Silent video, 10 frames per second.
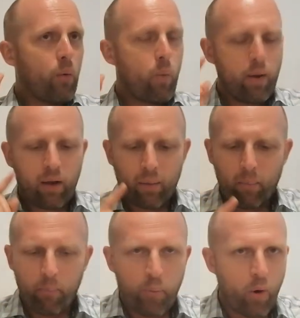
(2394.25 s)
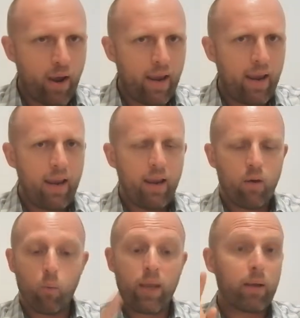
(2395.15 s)
We can pray,
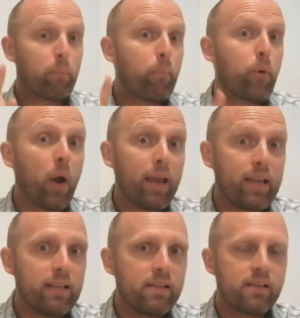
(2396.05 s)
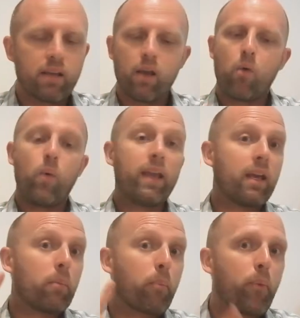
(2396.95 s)
we can praise, we
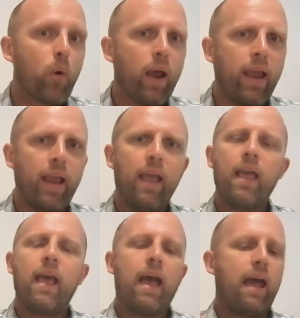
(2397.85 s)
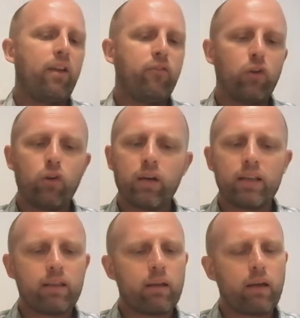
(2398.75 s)
can pray. And if you look
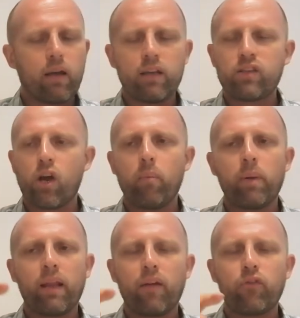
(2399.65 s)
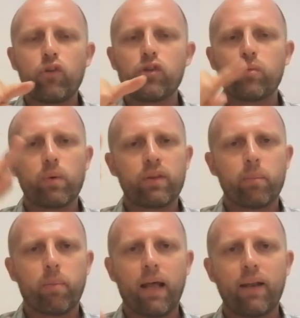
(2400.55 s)
at the example that I've used with
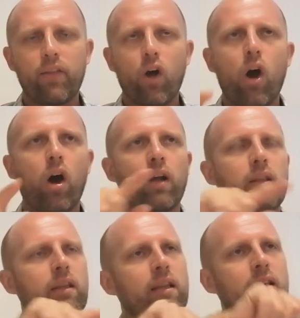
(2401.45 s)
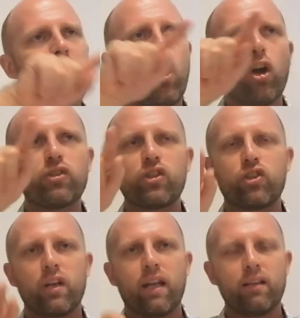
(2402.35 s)
the blood and the heart, the
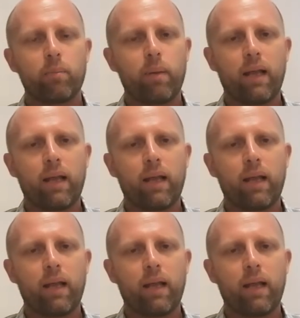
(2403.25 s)
deoxygenated